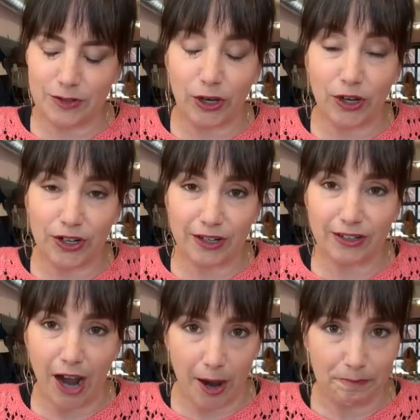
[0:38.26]
so I
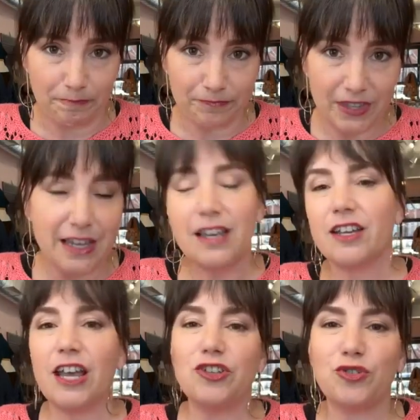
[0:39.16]
couldn't come
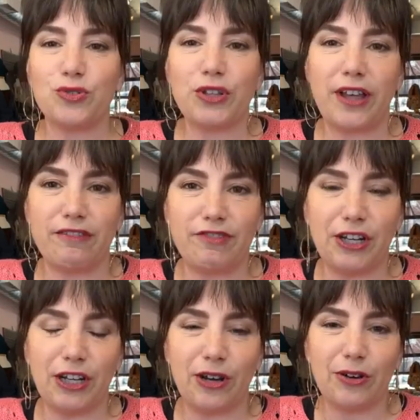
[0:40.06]
and do the live
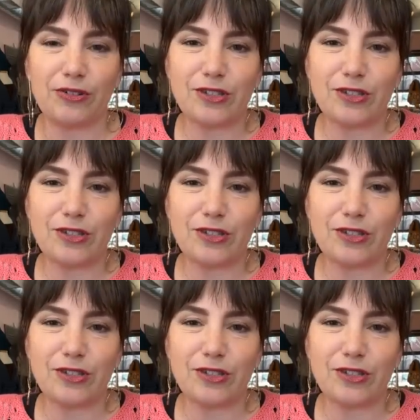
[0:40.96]
video.